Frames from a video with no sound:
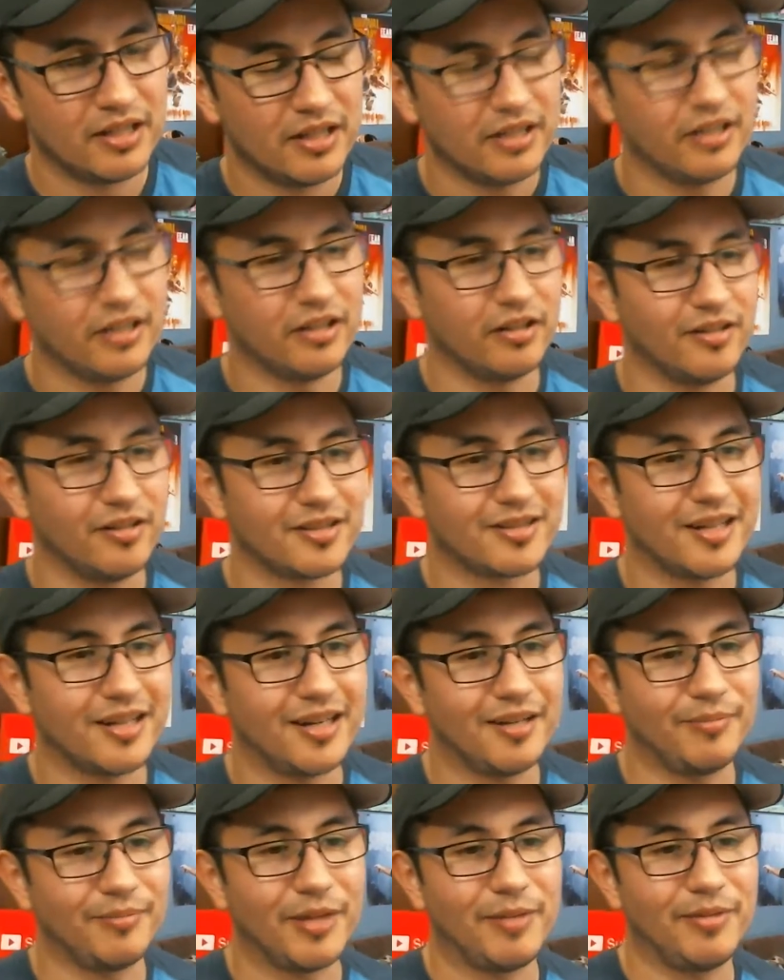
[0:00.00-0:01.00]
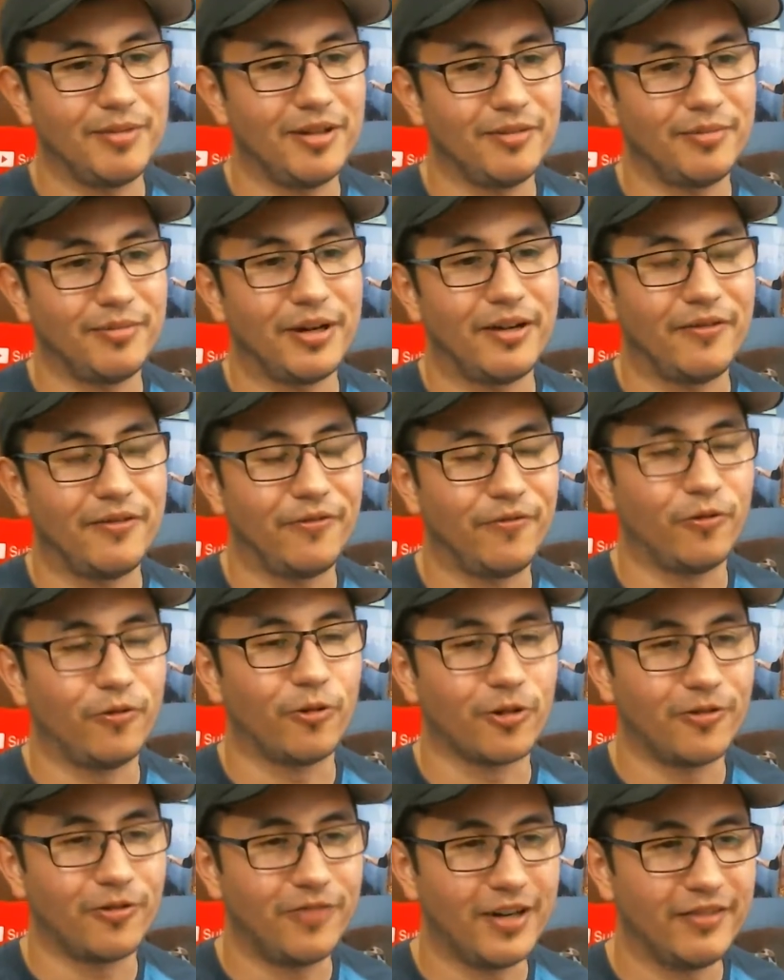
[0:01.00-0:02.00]
You know, it's got maybe about
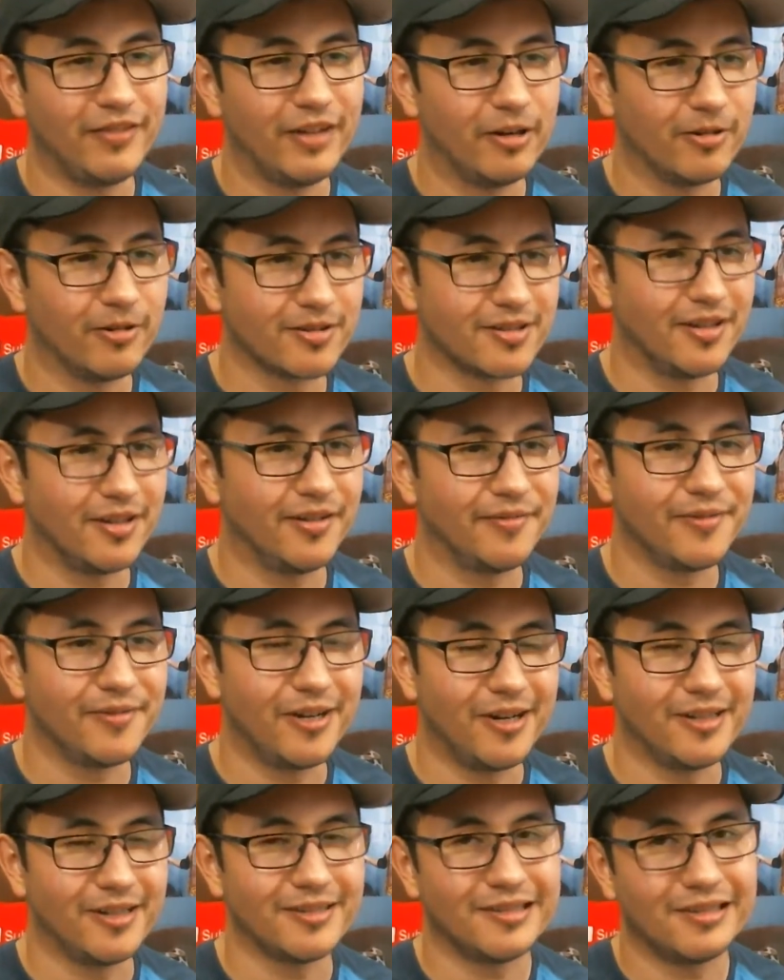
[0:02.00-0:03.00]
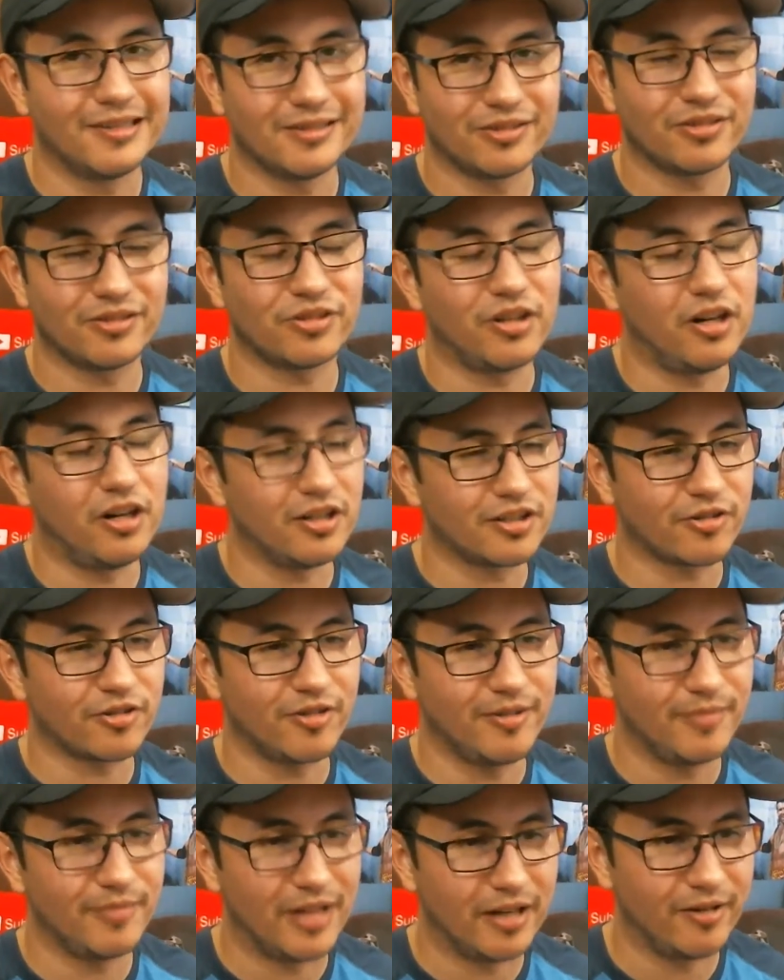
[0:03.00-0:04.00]
4 to 5 hours
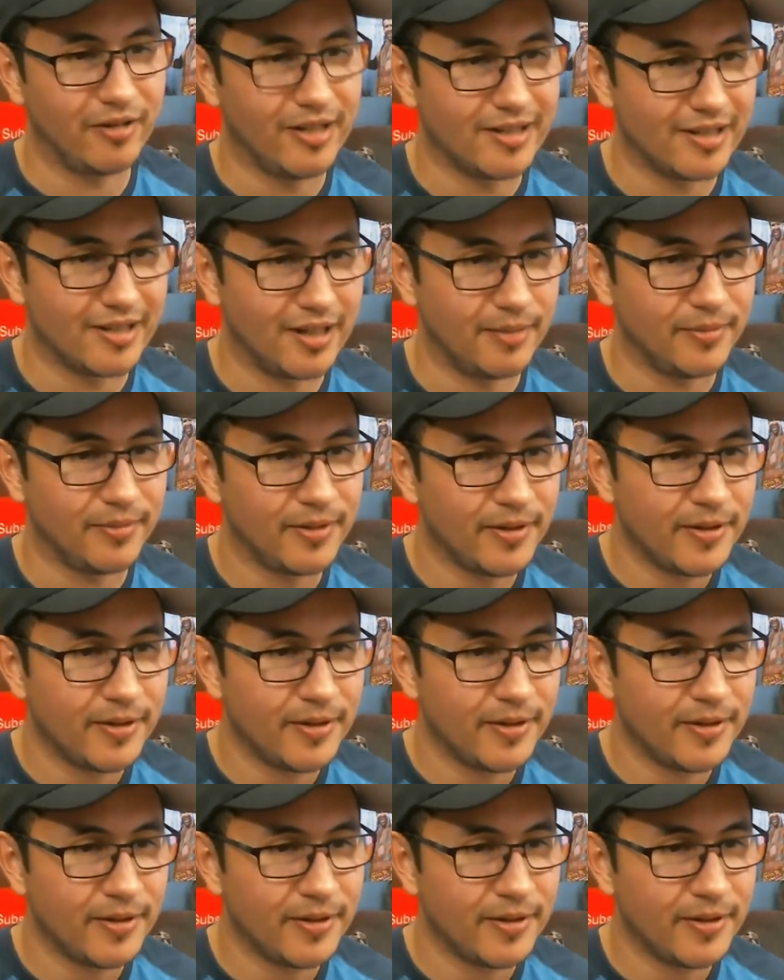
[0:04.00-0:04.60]
on-screen battery time.